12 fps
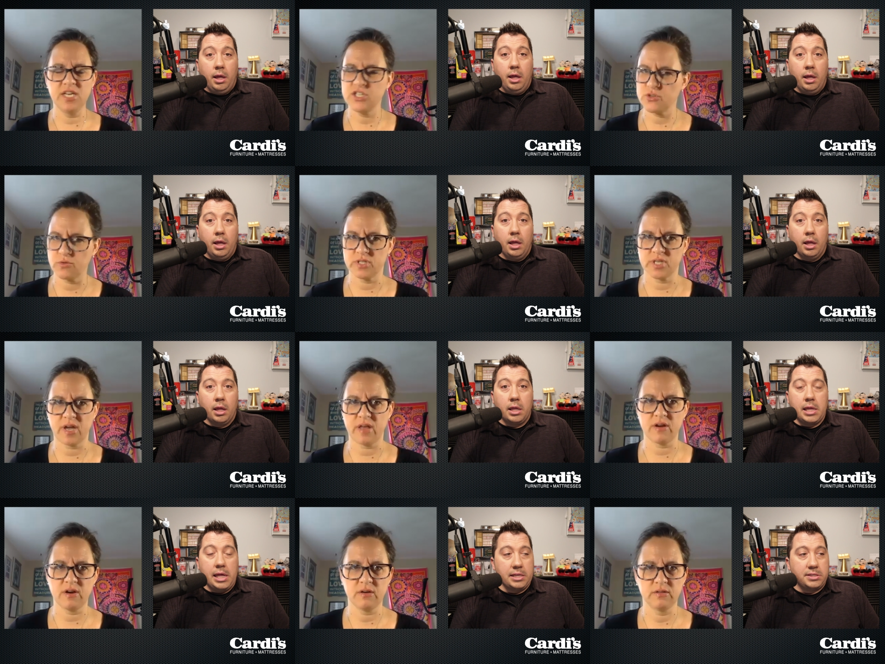Speaker 1: stores
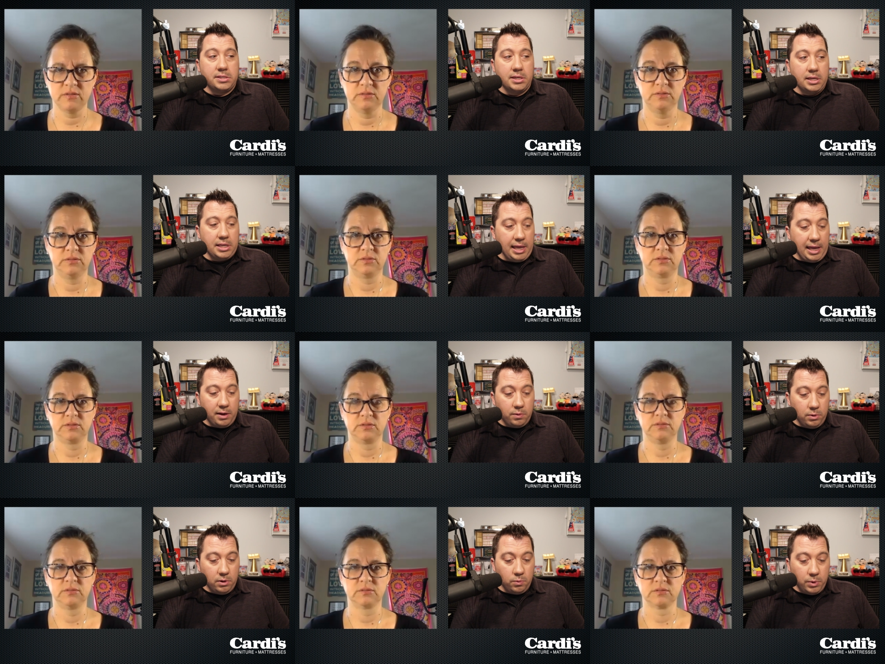together.
Speaker 2: It's uh, yeah.
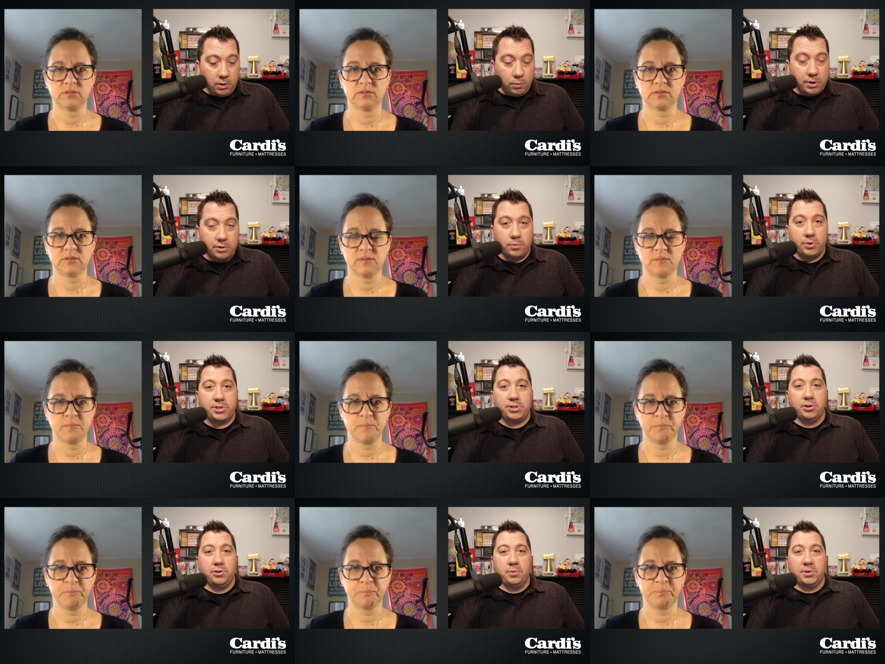Well, we're we're we're
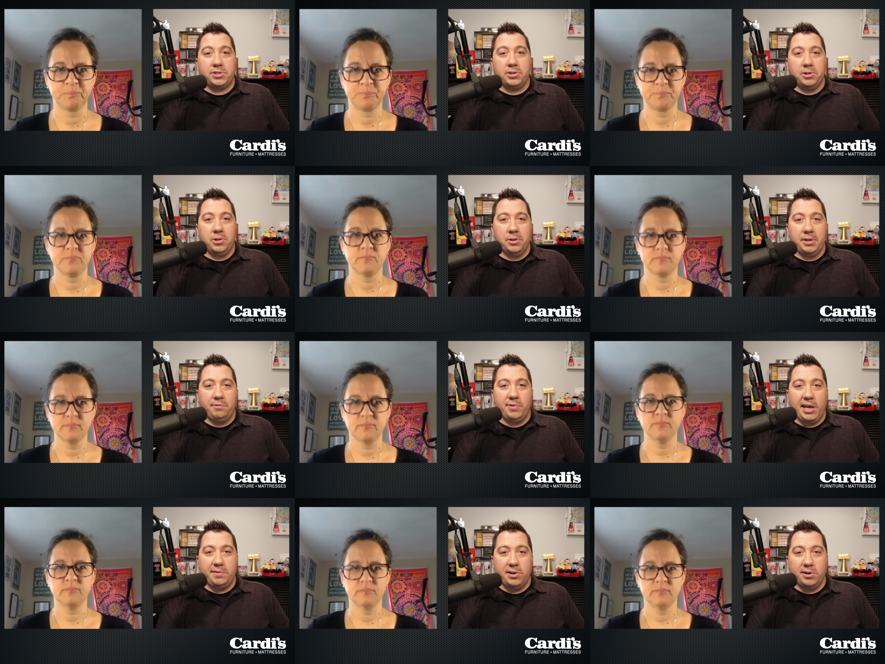still we're still only
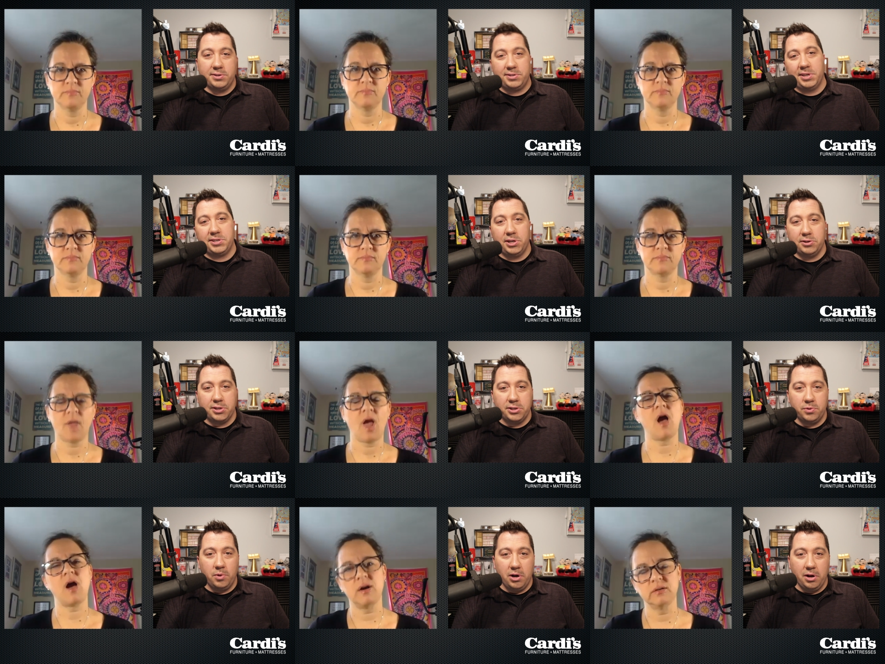five years, six years
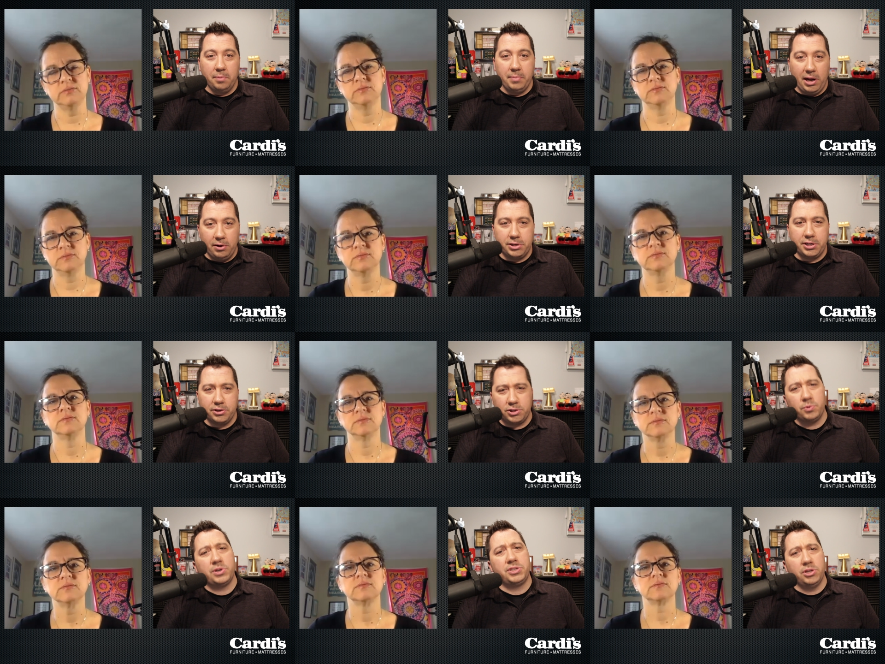into um, our, our marriage here,
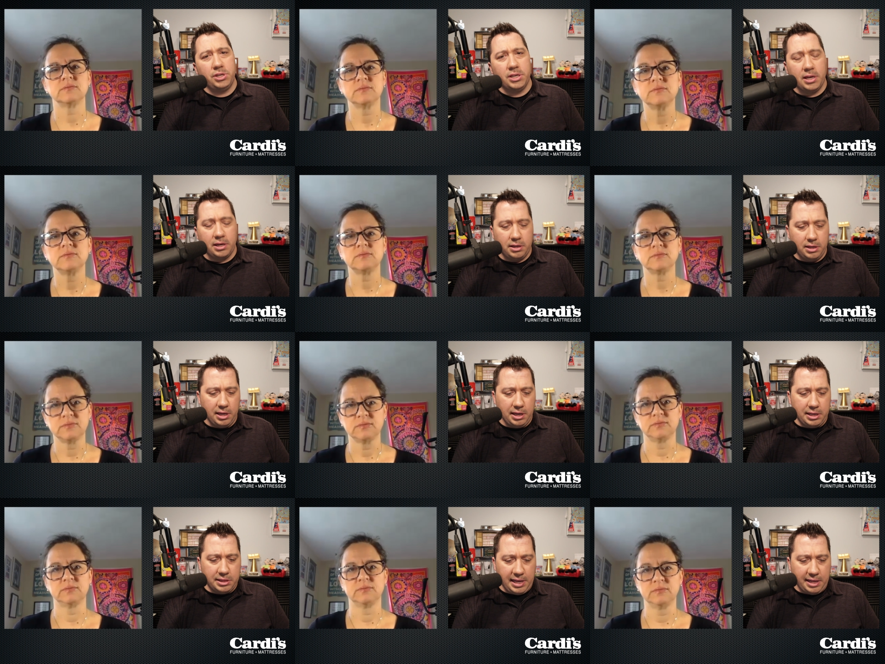so we're still young uh,
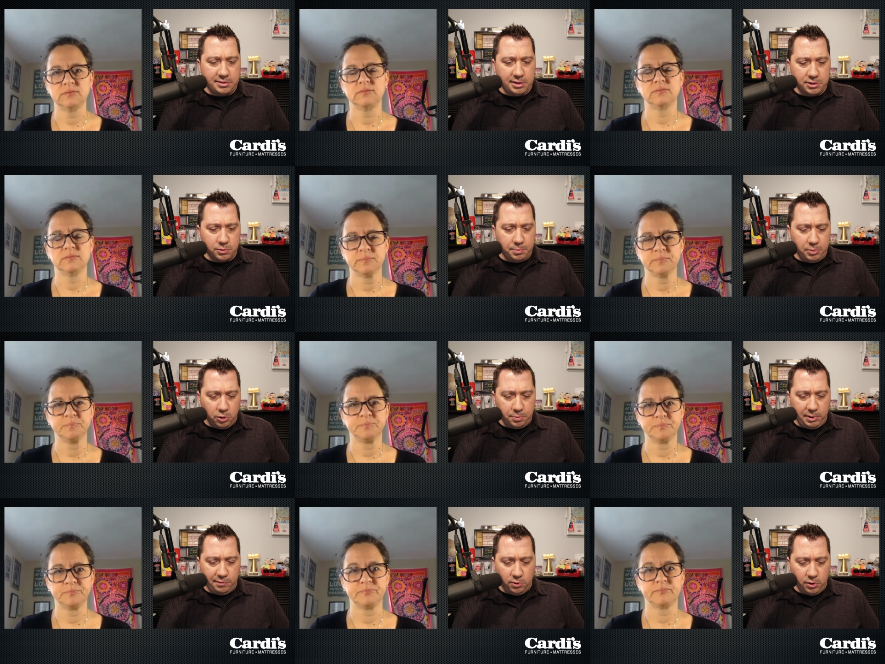in that sense. We'll both
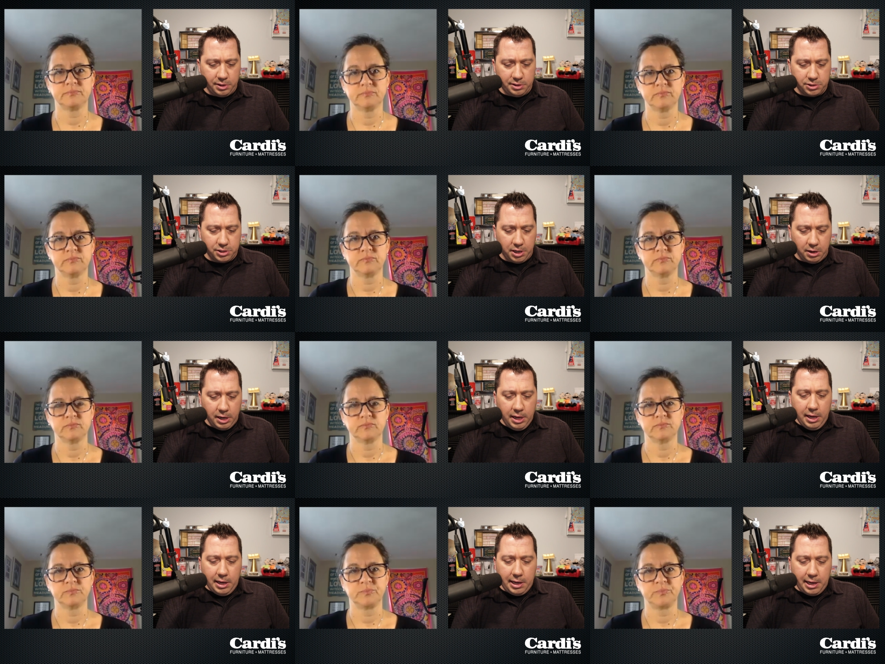be forty this year.
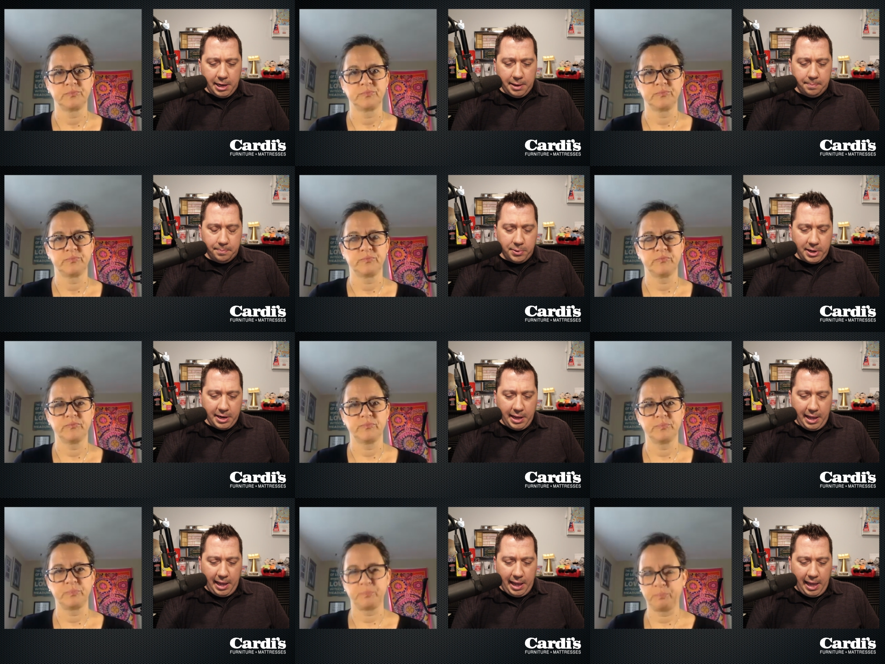Um, but
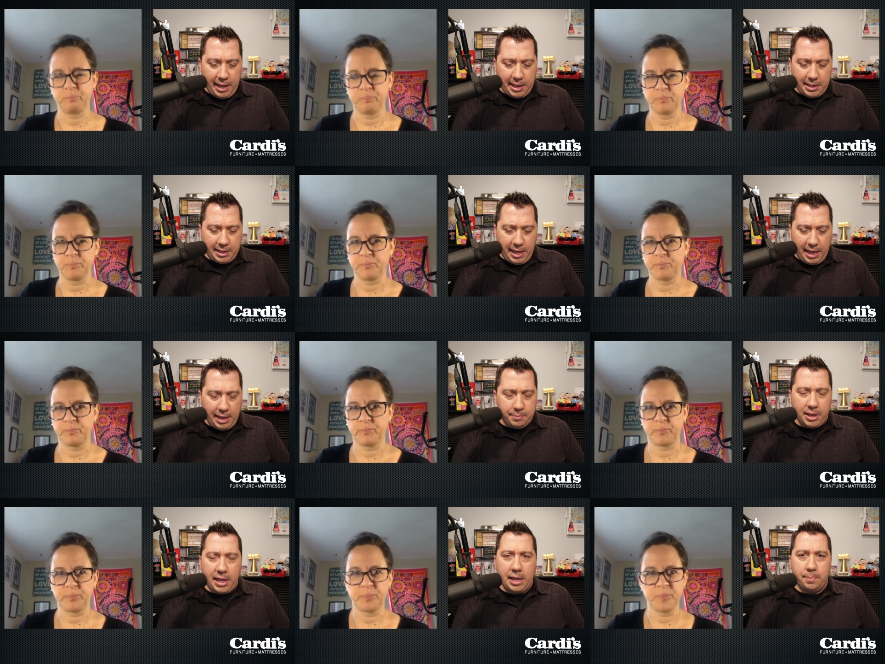I yeah, I'm
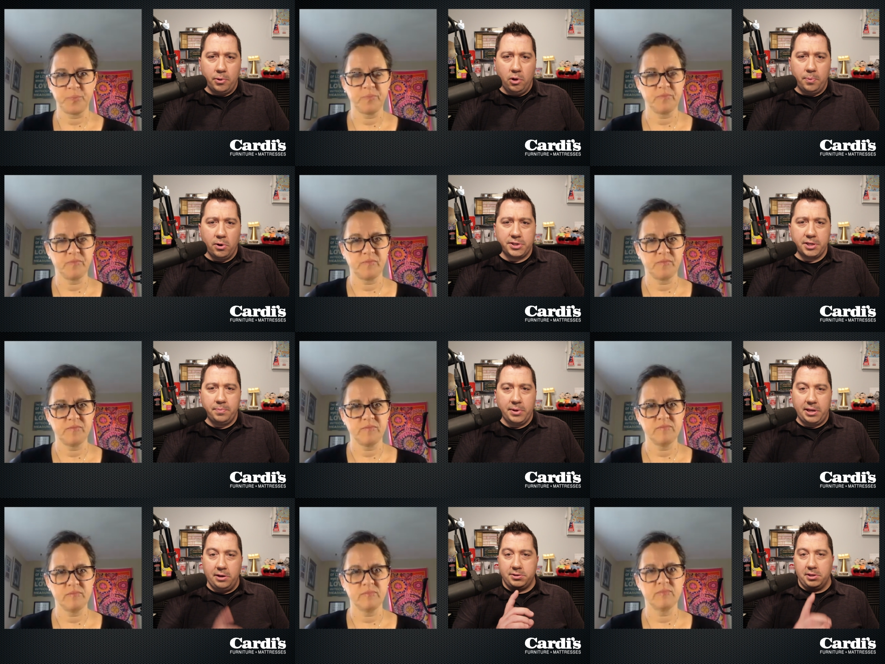a, a, pull person.
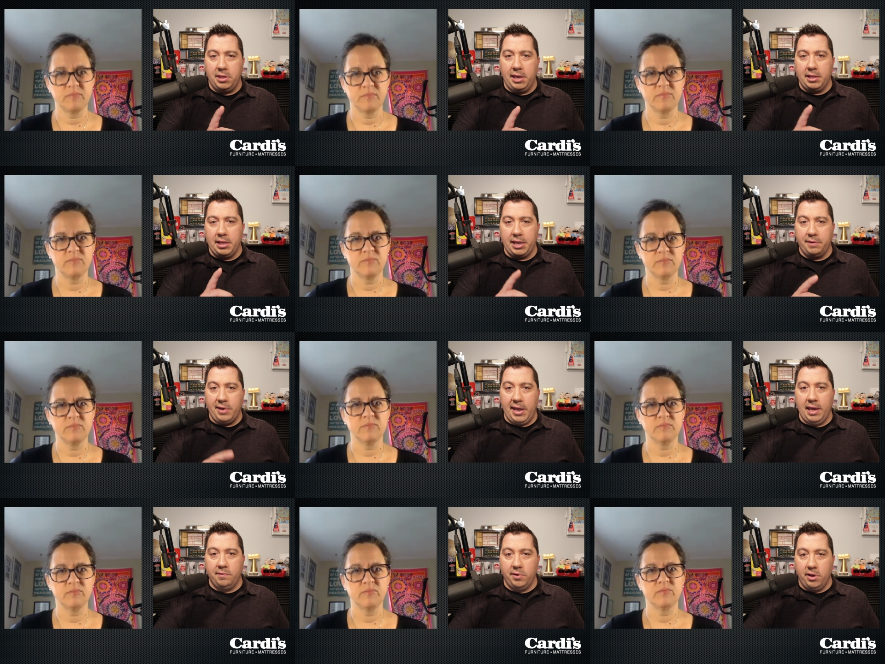But here's the thing: like if I
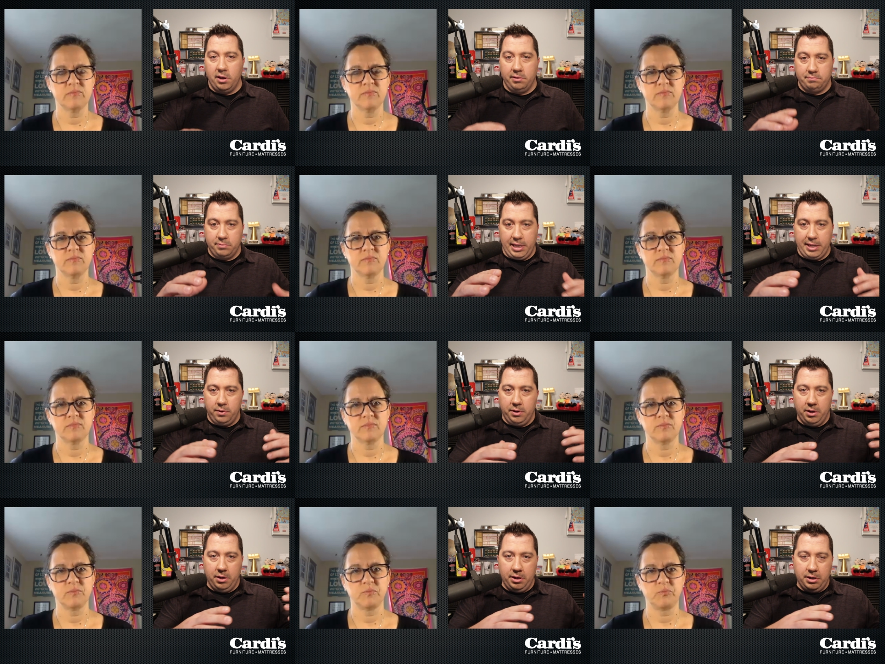have a like
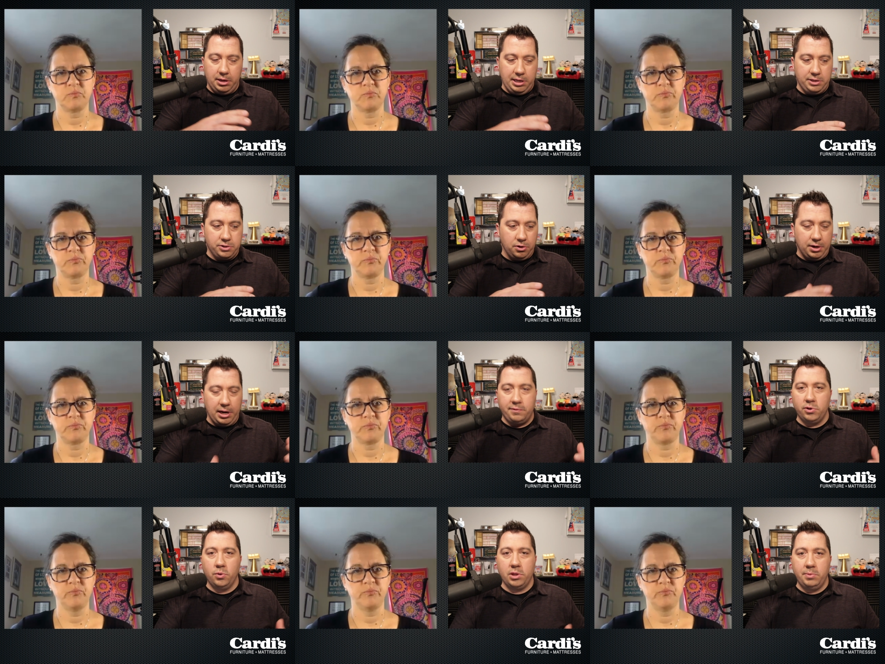a niece or a
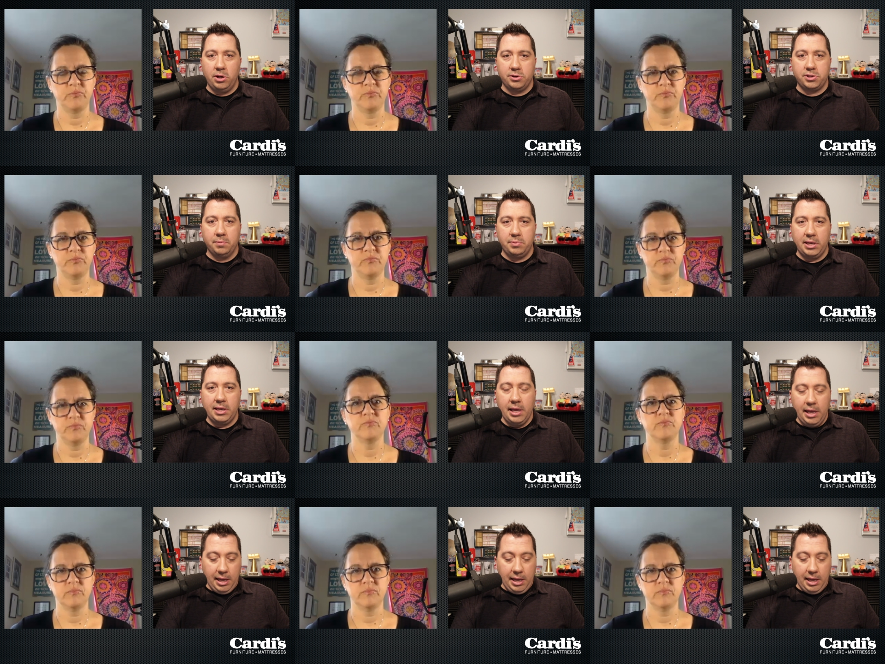nephew with me or something,